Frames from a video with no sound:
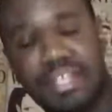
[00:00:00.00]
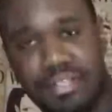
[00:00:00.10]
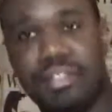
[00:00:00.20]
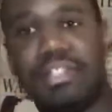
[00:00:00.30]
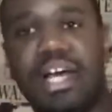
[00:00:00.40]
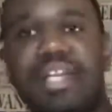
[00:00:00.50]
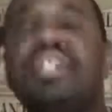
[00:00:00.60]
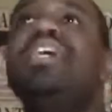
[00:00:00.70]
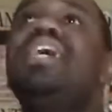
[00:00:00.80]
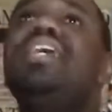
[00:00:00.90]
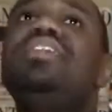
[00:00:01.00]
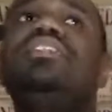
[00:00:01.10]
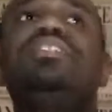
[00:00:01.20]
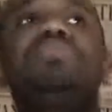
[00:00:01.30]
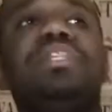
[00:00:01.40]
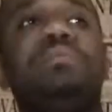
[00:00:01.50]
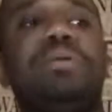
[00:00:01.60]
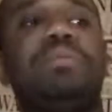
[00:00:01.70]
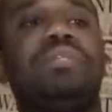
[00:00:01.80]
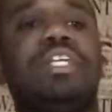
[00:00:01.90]
that they died, and there's some other
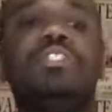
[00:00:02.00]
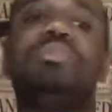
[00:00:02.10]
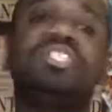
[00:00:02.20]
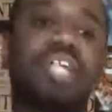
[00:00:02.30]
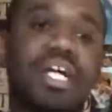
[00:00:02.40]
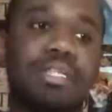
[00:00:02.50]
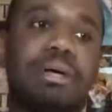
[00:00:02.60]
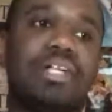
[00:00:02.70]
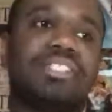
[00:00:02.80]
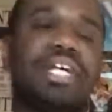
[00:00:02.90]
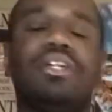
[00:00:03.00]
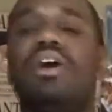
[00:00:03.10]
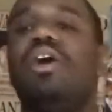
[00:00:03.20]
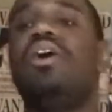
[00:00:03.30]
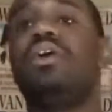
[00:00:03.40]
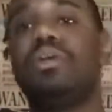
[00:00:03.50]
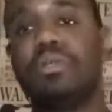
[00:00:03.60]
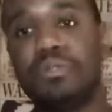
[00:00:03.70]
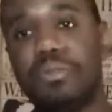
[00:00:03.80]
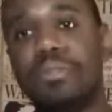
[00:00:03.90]
people that you'd be shocked about and saying,
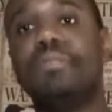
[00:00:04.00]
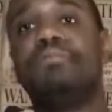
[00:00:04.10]
oh,